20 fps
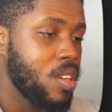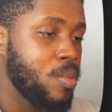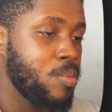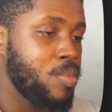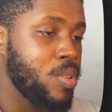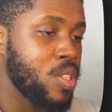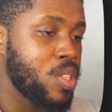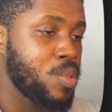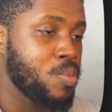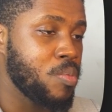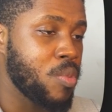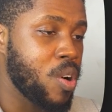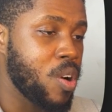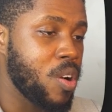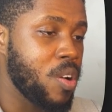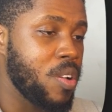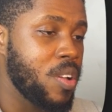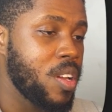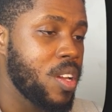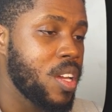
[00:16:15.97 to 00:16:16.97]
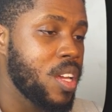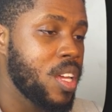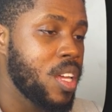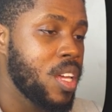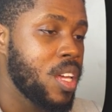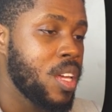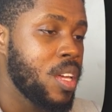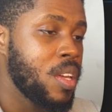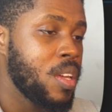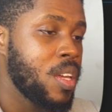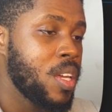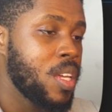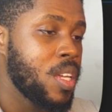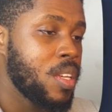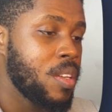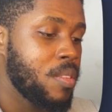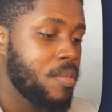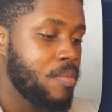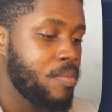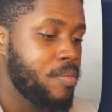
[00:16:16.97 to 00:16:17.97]
a bit more,
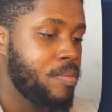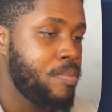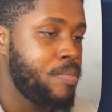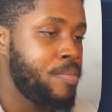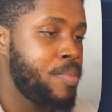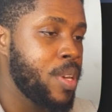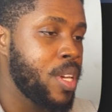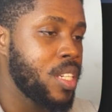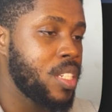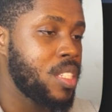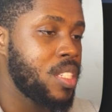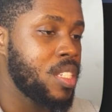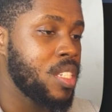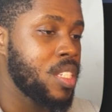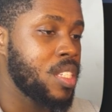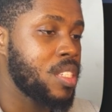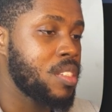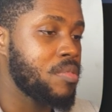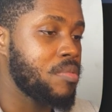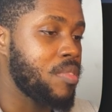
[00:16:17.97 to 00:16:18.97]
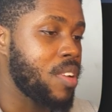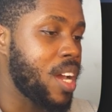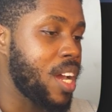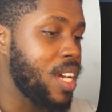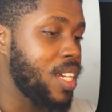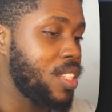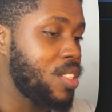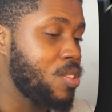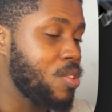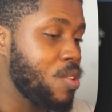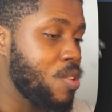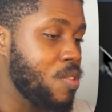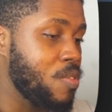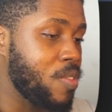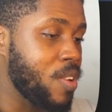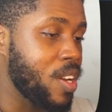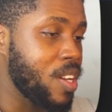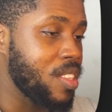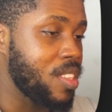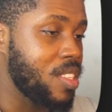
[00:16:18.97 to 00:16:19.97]
paste it right
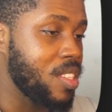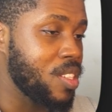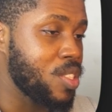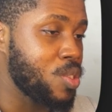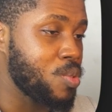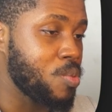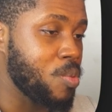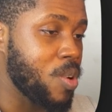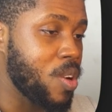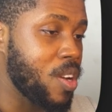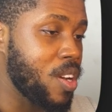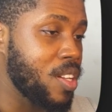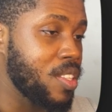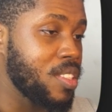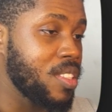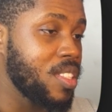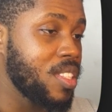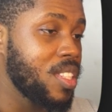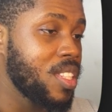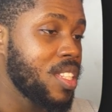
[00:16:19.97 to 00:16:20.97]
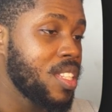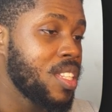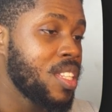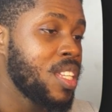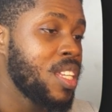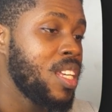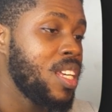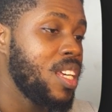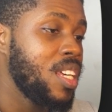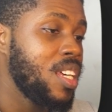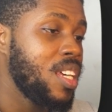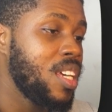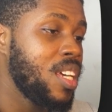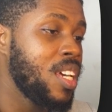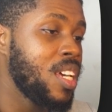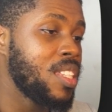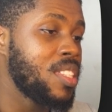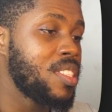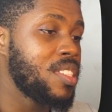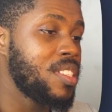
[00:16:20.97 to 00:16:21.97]
over this one,
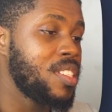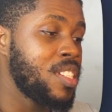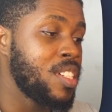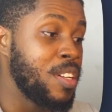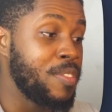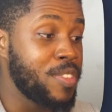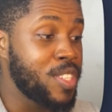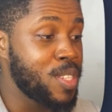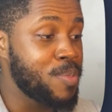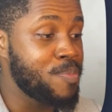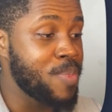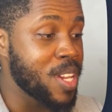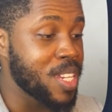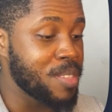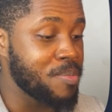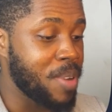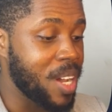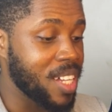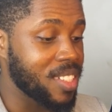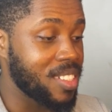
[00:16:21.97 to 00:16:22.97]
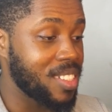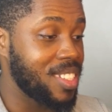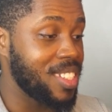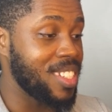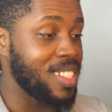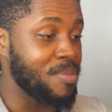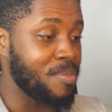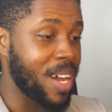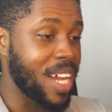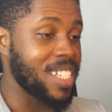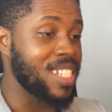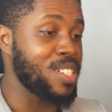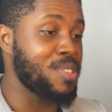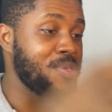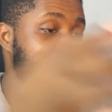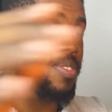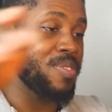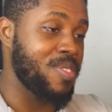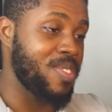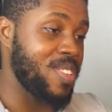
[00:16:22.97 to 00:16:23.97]
hit Shift Spacebar to see the magic
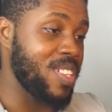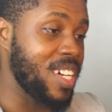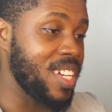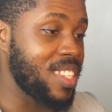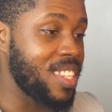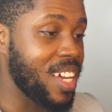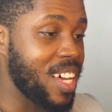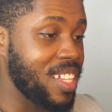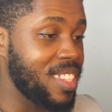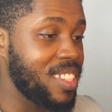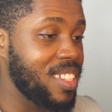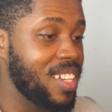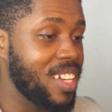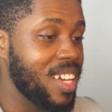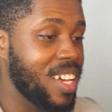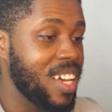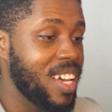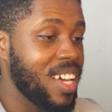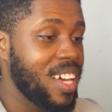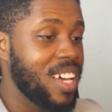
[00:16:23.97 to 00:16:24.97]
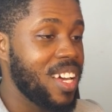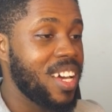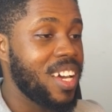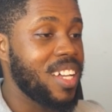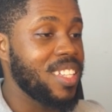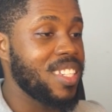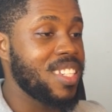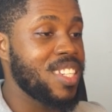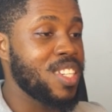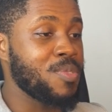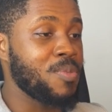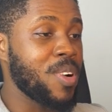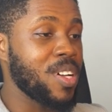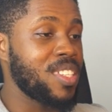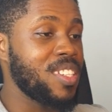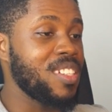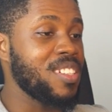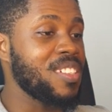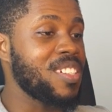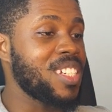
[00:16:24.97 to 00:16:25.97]
we've created, and this is
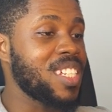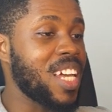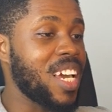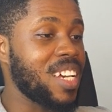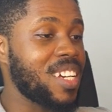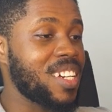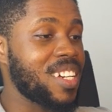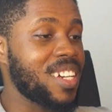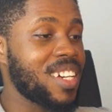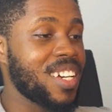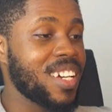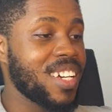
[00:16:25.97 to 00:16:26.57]
what it looks like.